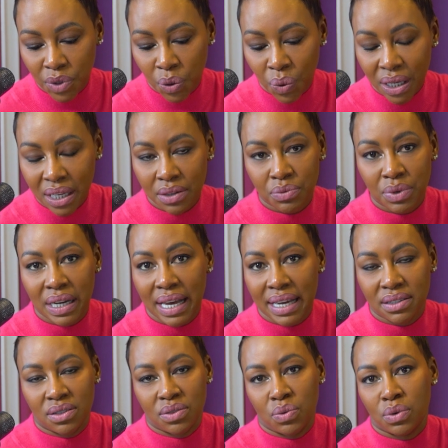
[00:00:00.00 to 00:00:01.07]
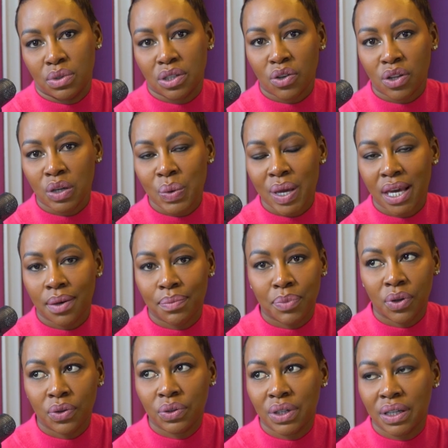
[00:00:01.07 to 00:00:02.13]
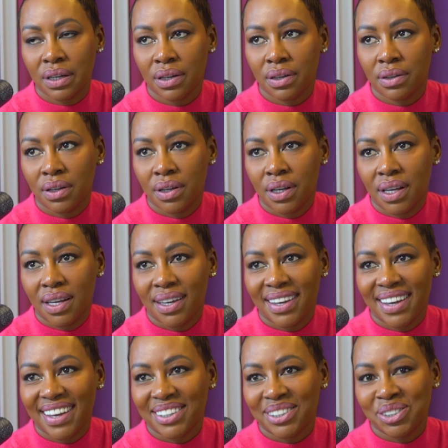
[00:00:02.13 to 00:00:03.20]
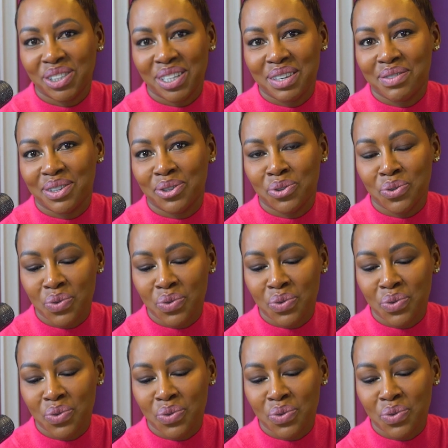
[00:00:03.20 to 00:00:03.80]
we can relate, or so that we can build and achieve and